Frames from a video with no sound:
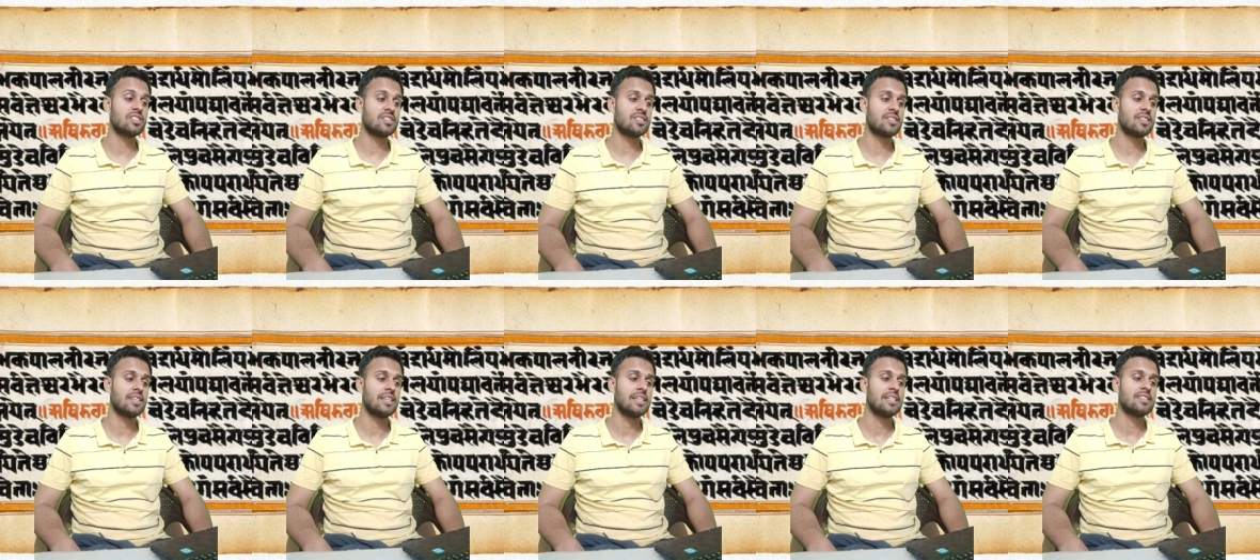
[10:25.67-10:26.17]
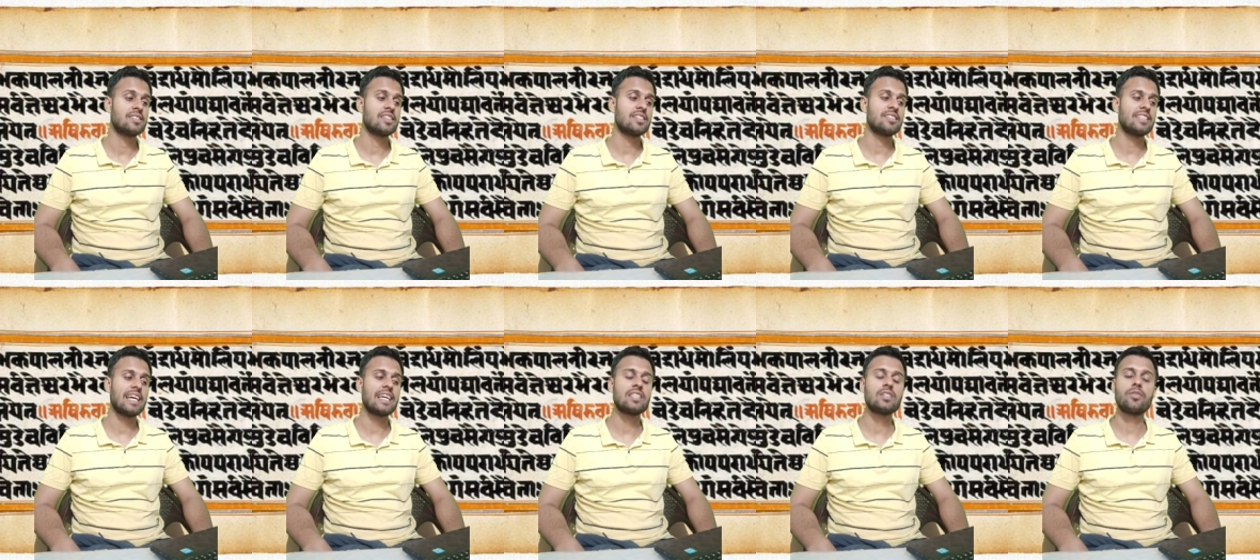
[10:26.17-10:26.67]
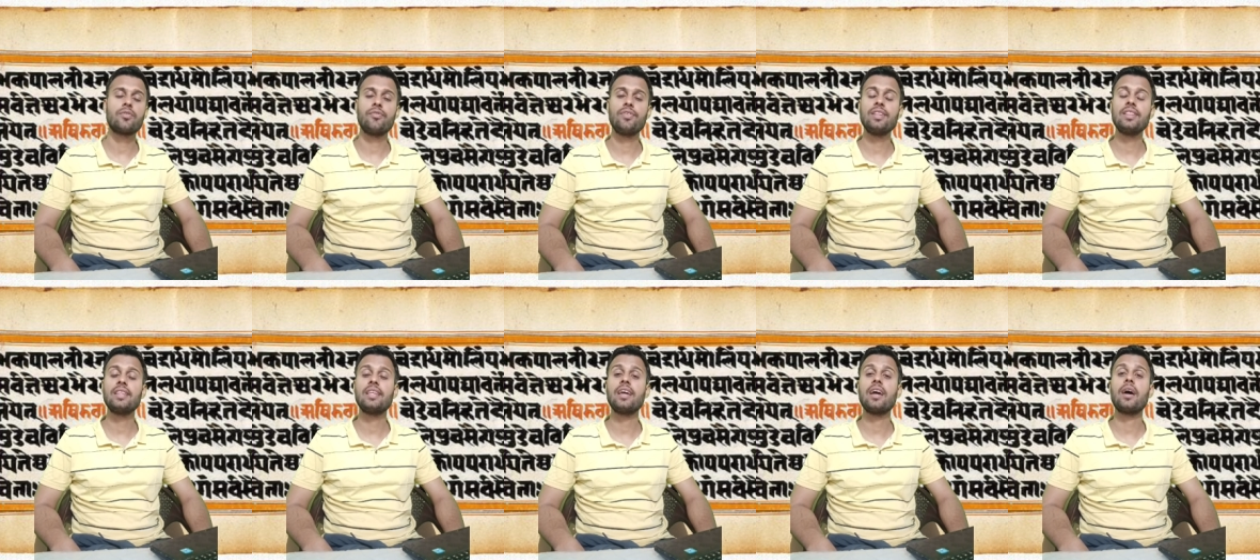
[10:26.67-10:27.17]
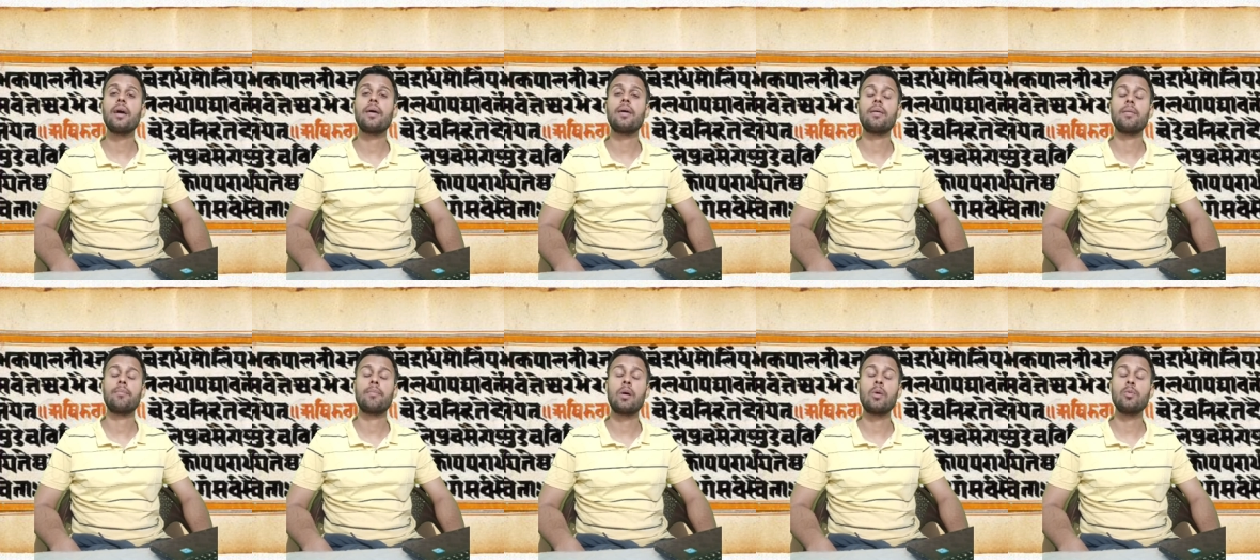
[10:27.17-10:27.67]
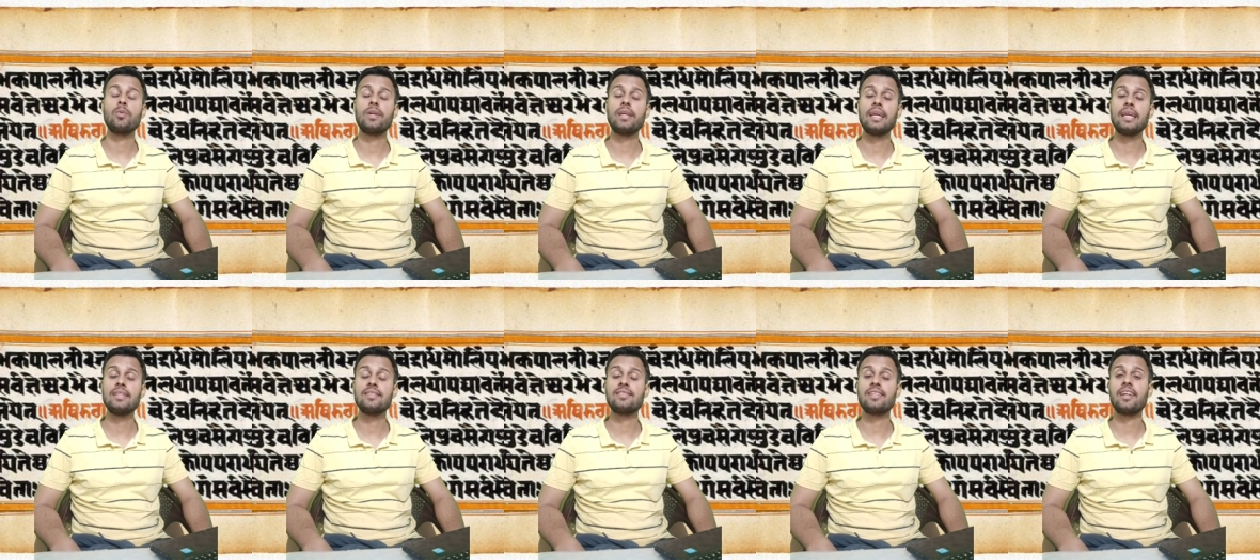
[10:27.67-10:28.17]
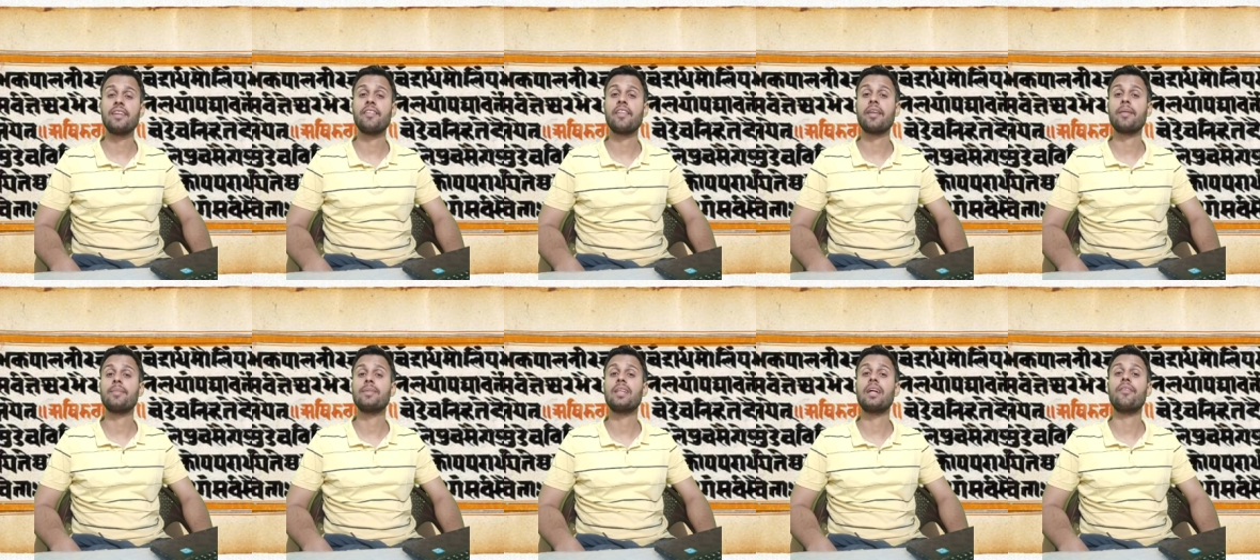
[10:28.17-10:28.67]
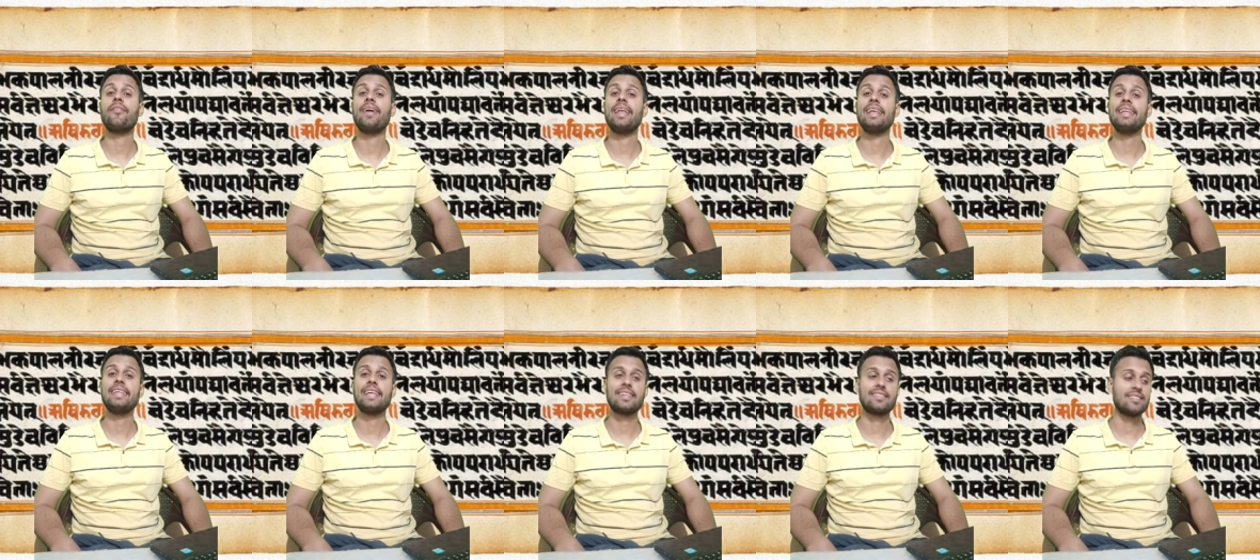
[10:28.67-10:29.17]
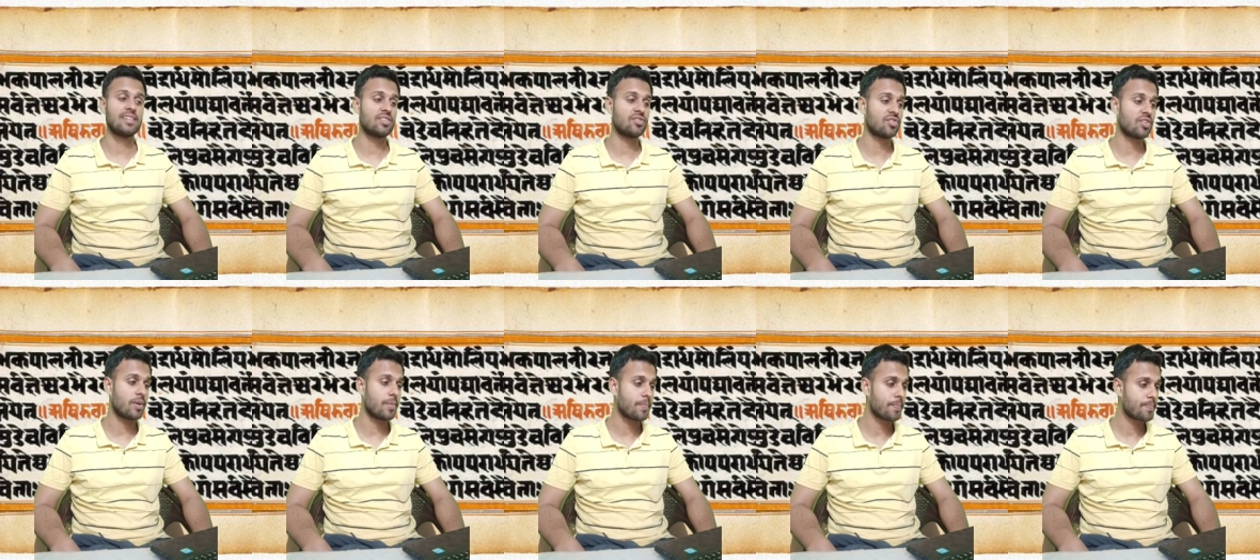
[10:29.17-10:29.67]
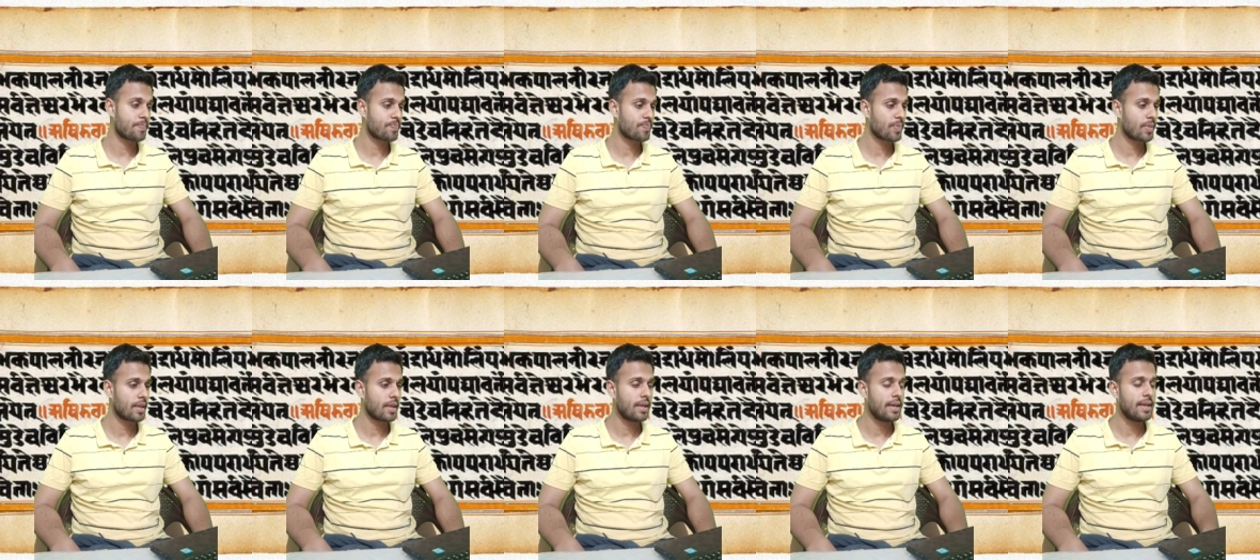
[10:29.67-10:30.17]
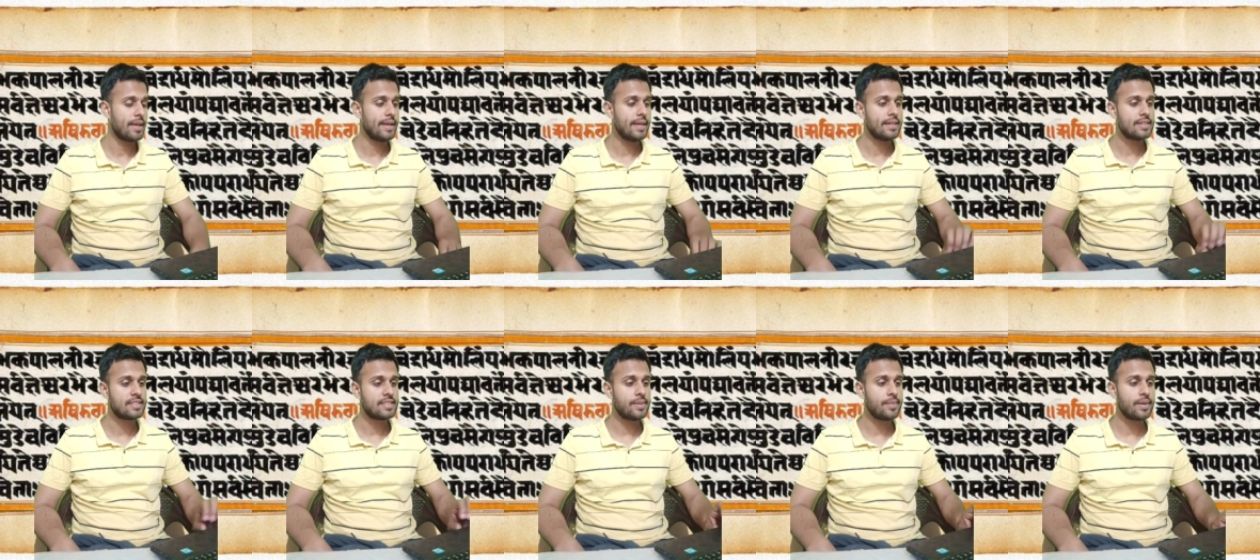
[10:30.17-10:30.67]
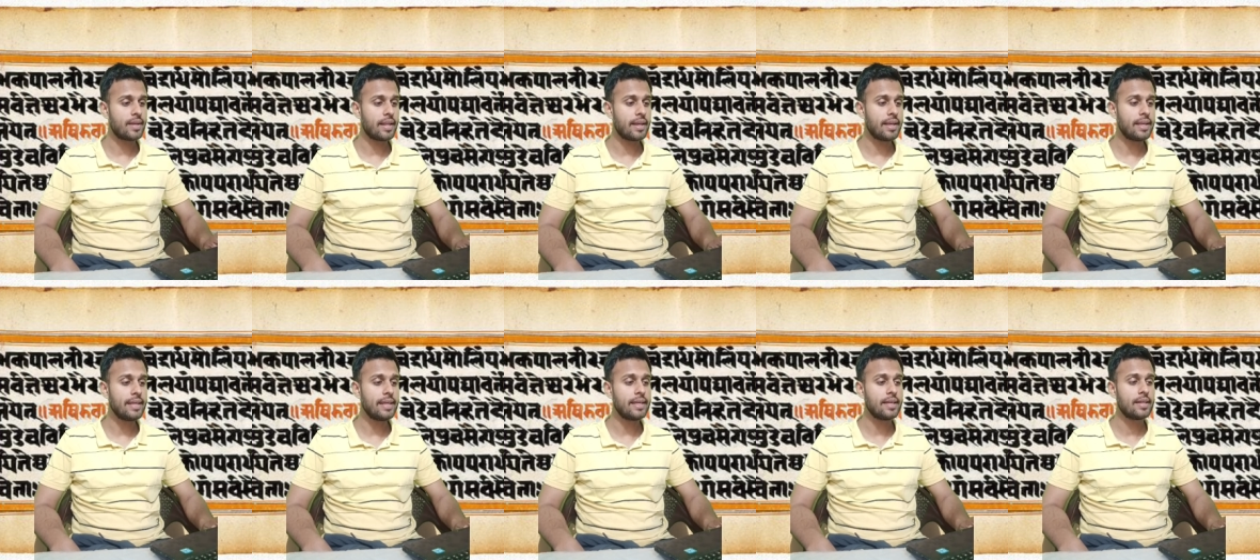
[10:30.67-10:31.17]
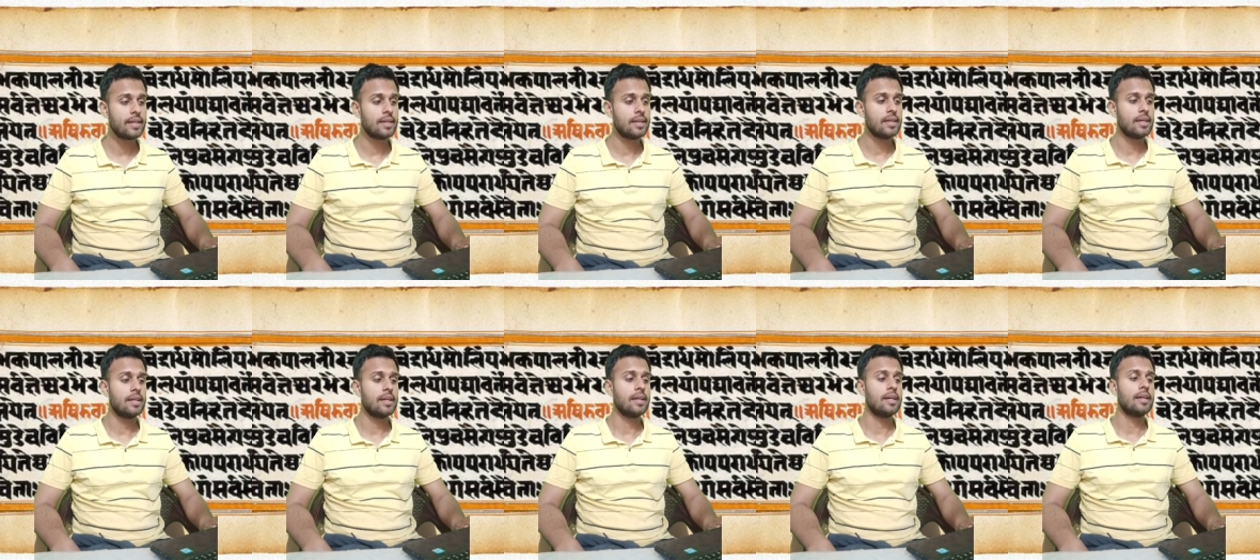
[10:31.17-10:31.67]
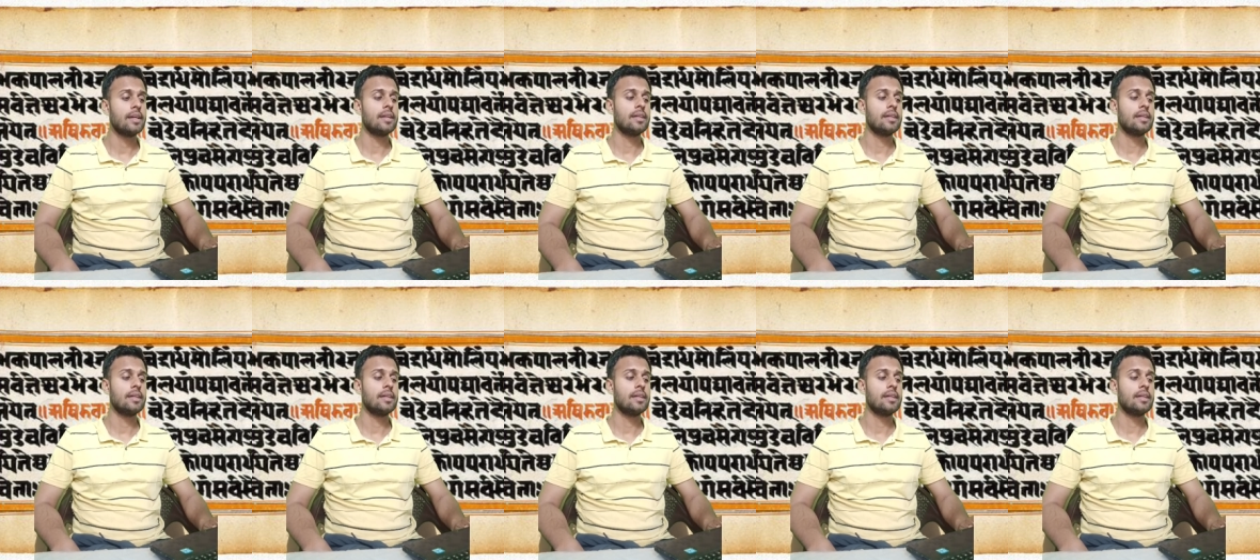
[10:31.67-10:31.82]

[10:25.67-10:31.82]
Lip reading: throws lights on geographical regions such as the Vindhya mountains and Narmada Valley, etc.